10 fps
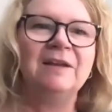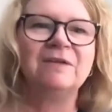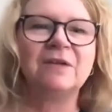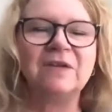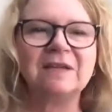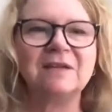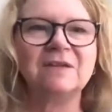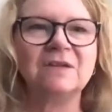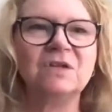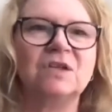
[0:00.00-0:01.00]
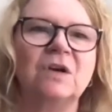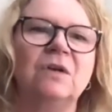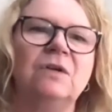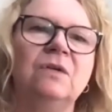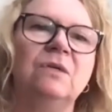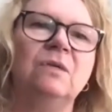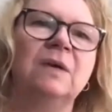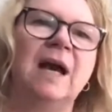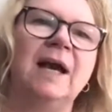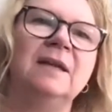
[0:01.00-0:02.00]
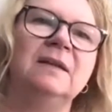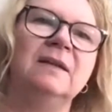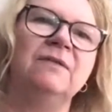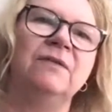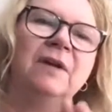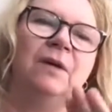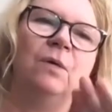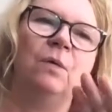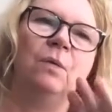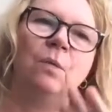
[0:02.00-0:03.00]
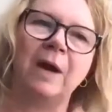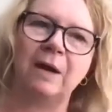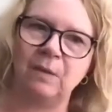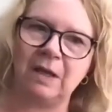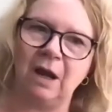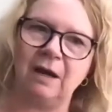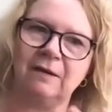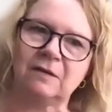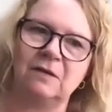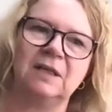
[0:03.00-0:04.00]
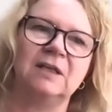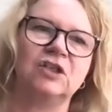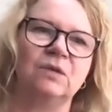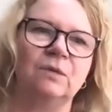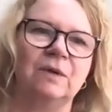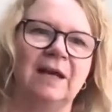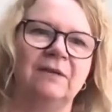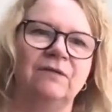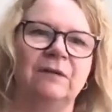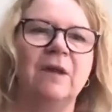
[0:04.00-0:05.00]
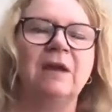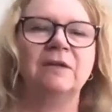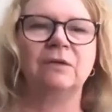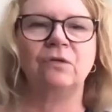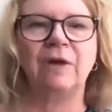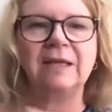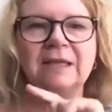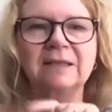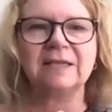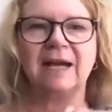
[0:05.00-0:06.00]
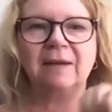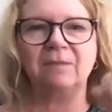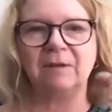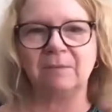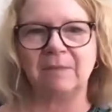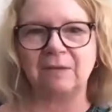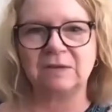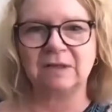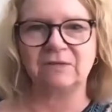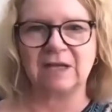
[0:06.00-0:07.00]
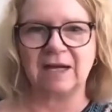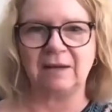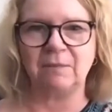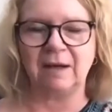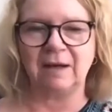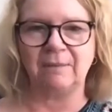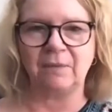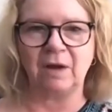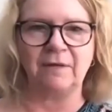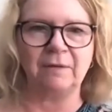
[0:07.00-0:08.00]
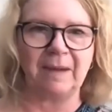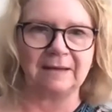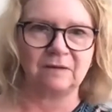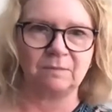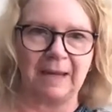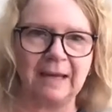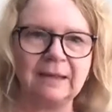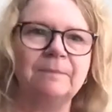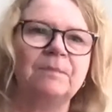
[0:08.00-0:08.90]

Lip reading: So this is to show you kind of where we are. It's going to get you kind of thing. So gradient time, the amount of time on the mass spec,